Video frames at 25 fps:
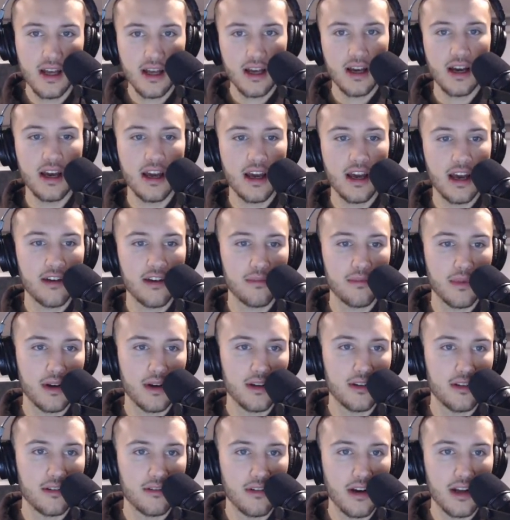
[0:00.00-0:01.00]
I have my
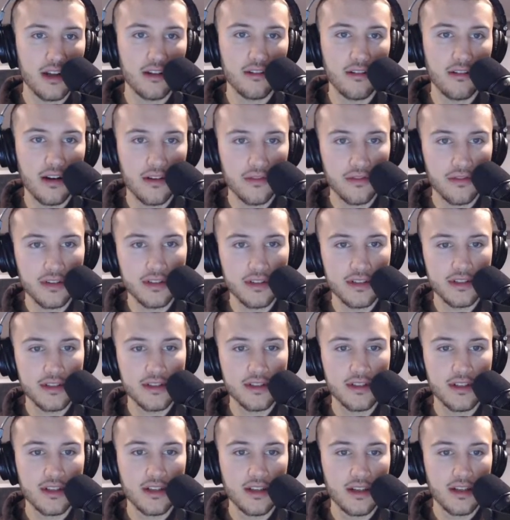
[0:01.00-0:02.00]
underwriting reference.
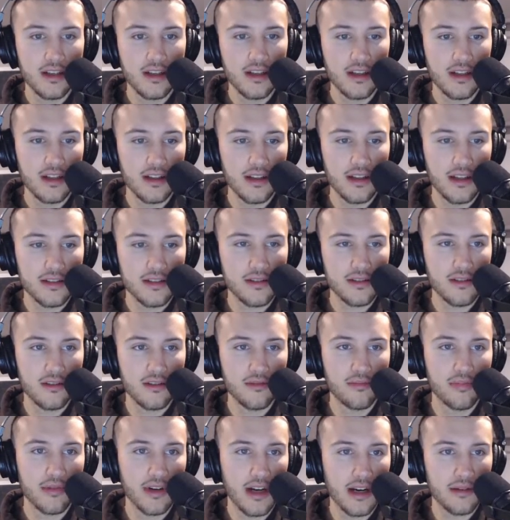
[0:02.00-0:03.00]
Let's go to
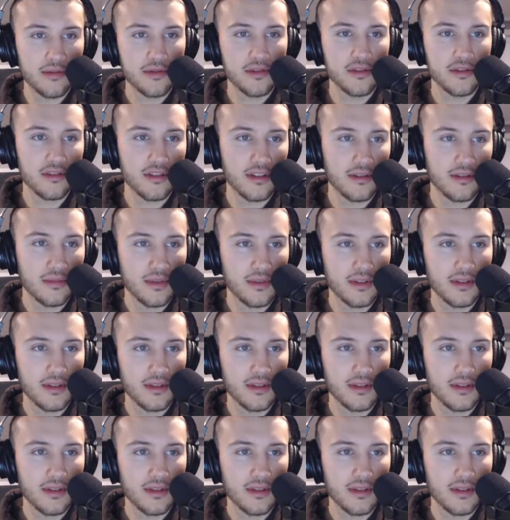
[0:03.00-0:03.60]
PropStream.